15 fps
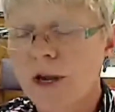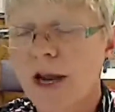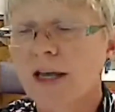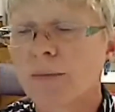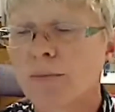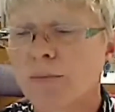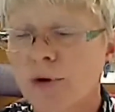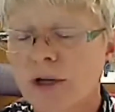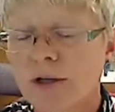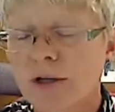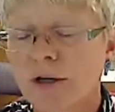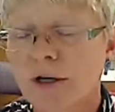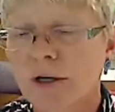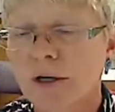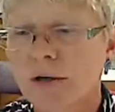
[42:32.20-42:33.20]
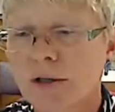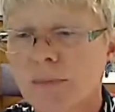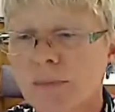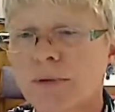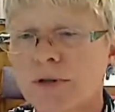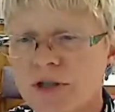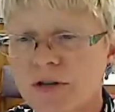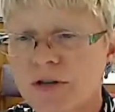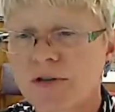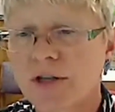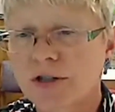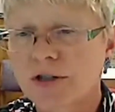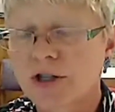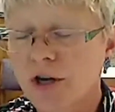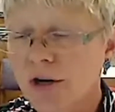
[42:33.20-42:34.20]
I can bring the person
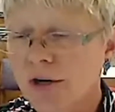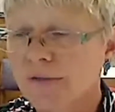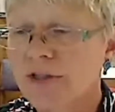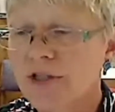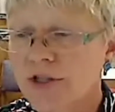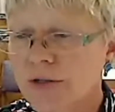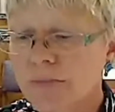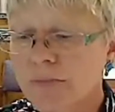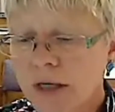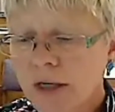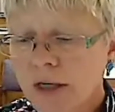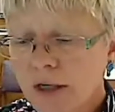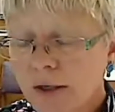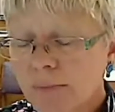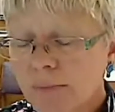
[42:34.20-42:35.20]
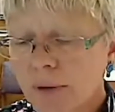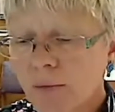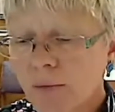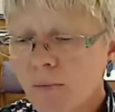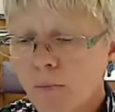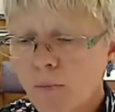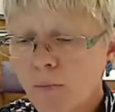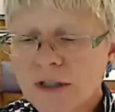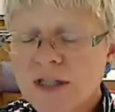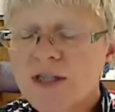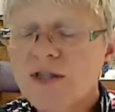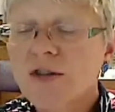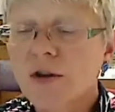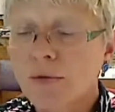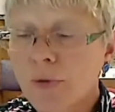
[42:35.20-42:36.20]
there to harvest them. But
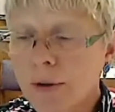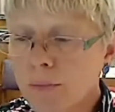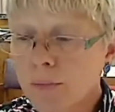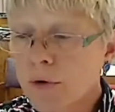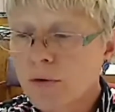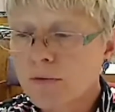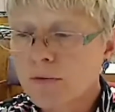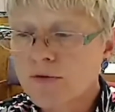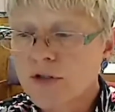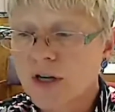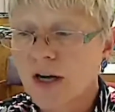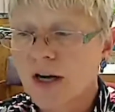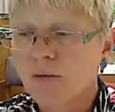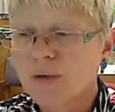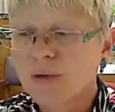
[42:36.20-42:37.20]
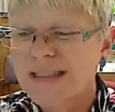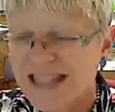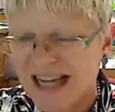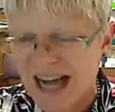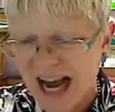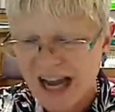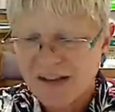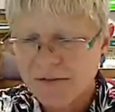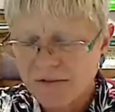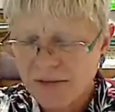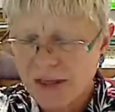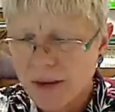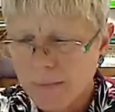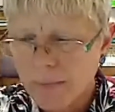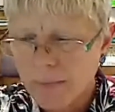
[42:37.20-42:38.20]
once they're removed, we skive
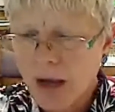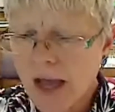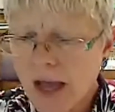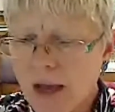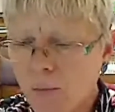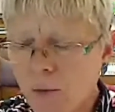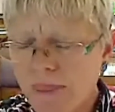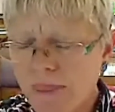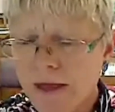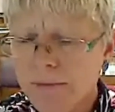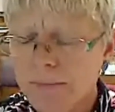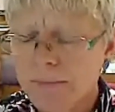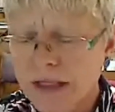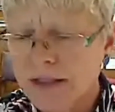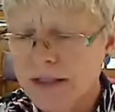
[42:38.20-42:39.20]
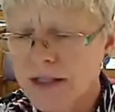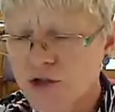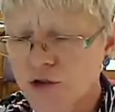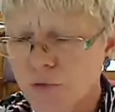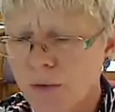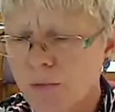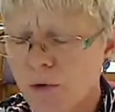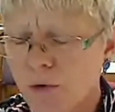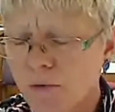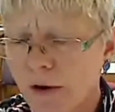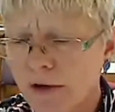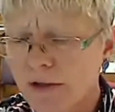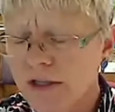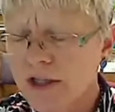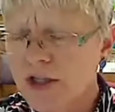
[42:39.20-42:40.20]
them, and what that means is you remove
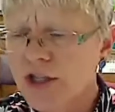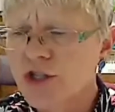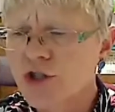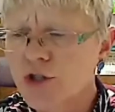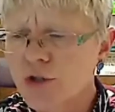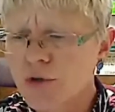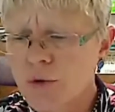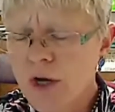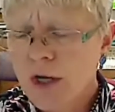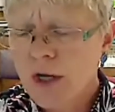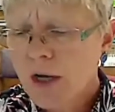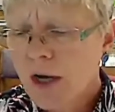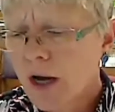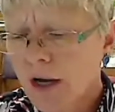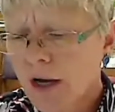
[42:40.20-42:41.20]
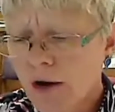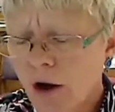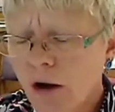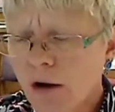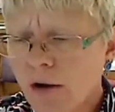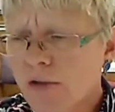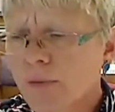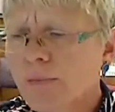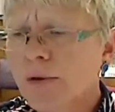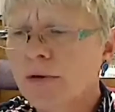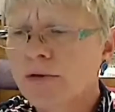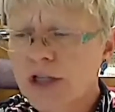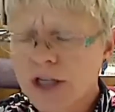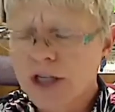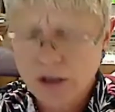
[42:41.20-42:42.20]
all of the tissue, all of the
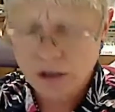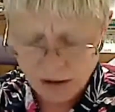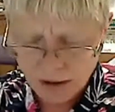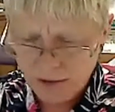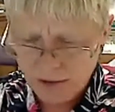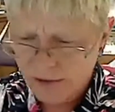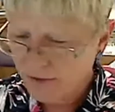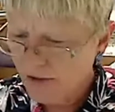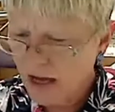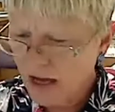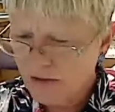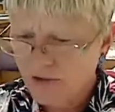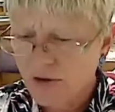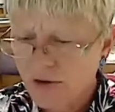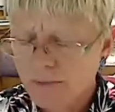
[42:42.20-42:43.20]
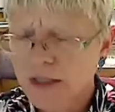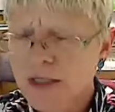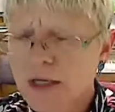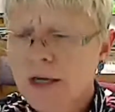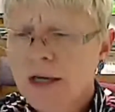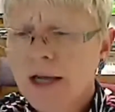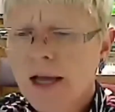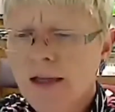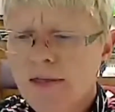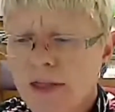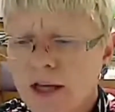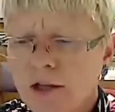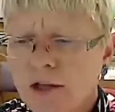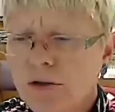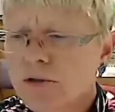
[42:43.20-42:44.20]
protein, all of the fat from it, and
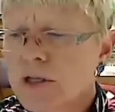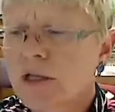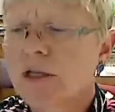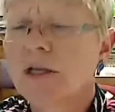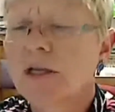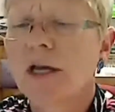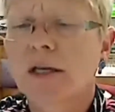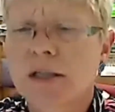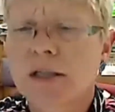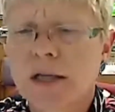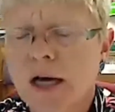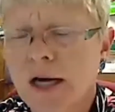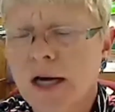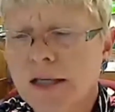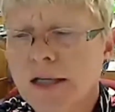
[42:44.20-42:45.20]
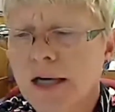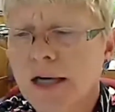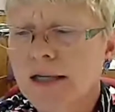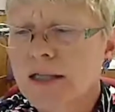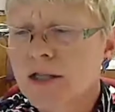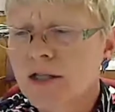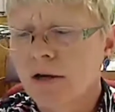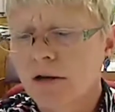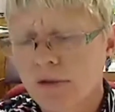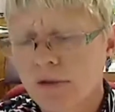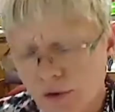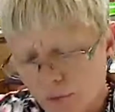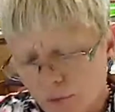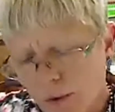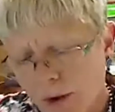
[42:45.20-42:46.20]
then using a non-iodized salt,
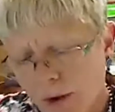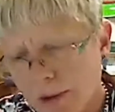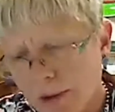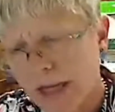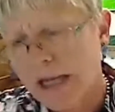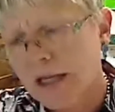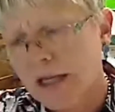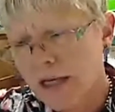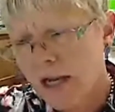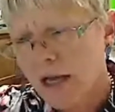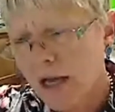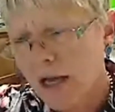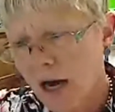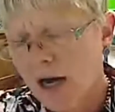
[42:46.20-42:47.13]
you rub it in